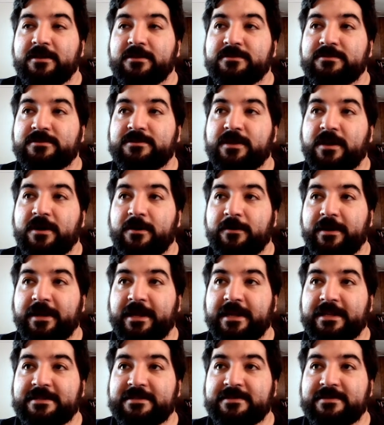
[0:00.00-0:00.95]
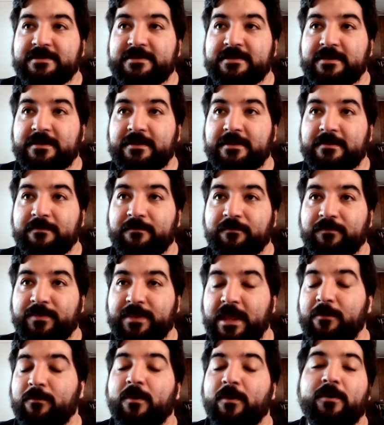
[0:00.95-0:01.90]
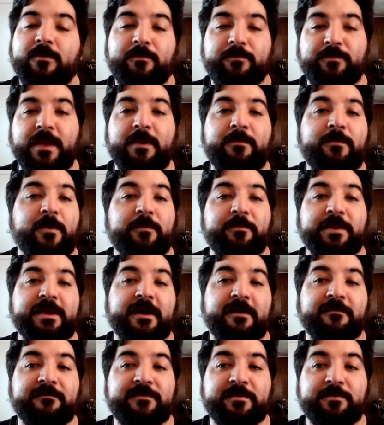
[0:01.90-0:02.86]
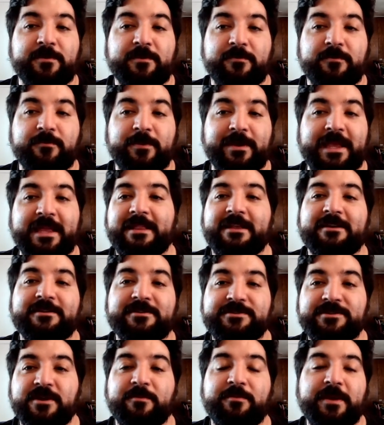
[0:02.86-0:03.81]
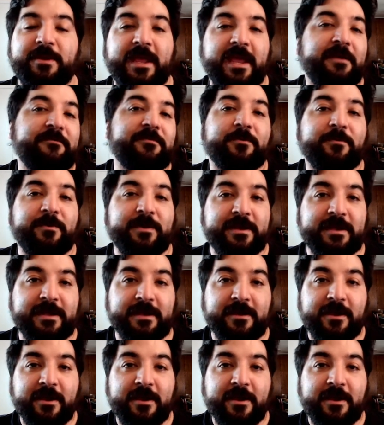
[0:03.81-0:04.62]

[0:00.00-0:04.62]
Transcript: So they won't be comfortable, and there's no behavior we can